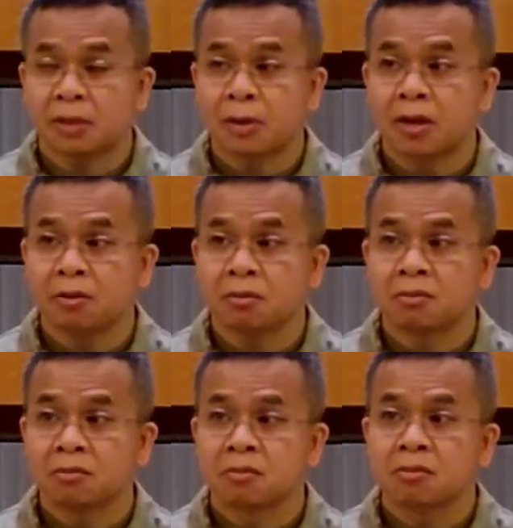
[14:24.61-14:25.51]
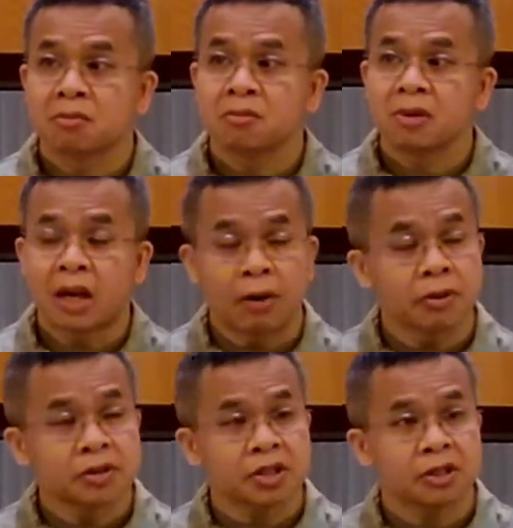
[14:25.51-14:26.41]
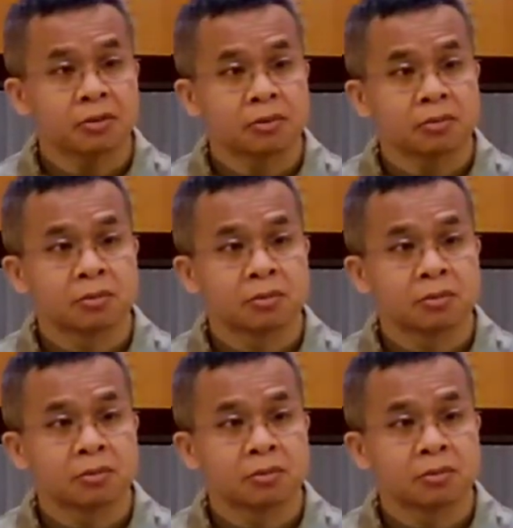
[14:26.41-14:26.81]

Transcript: about ourselves.